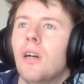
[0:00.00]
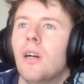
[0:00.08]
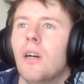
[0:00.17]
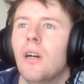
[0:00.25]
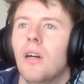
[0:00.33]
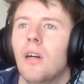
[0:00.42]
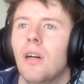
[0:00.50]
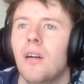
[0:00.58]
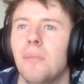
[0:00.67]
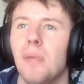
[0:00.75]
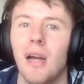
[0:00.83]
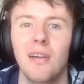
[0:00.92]

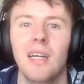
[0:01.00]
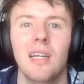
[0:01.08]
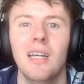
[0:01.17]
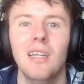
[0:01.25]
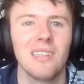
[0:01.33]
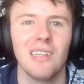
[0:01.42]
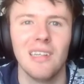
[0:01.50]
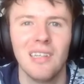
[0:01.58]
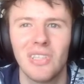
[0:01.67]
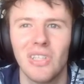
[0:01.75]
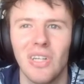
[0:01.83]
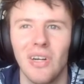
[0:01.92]
Marionetta,
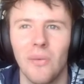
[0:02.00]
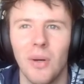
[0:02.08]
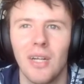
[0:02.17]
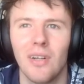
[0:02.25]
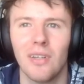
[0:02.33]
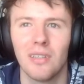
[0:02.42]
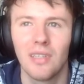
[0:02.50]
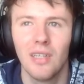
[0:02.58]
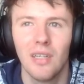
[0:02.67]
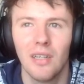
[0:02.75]
sure, why not?